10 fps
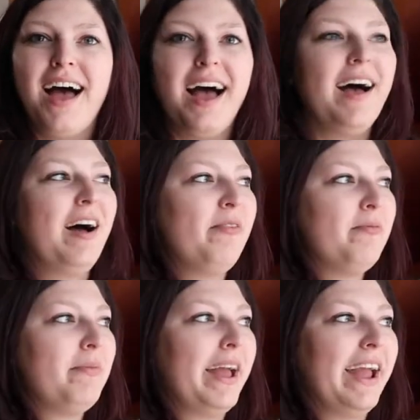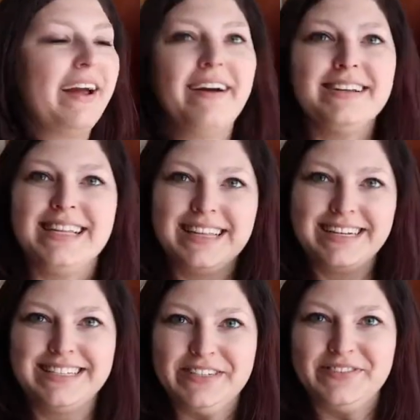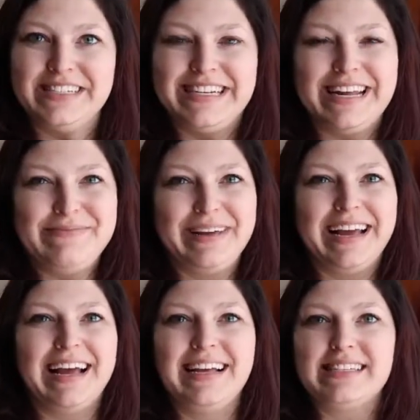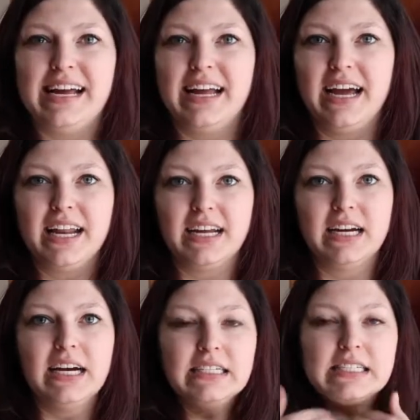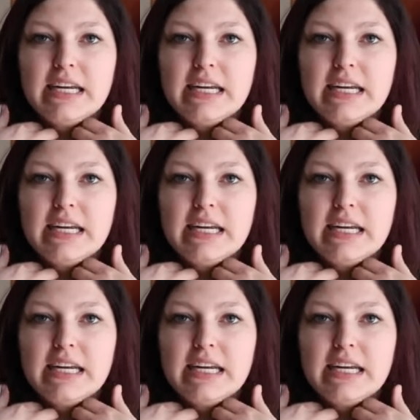My hair is a little different today because I got it cut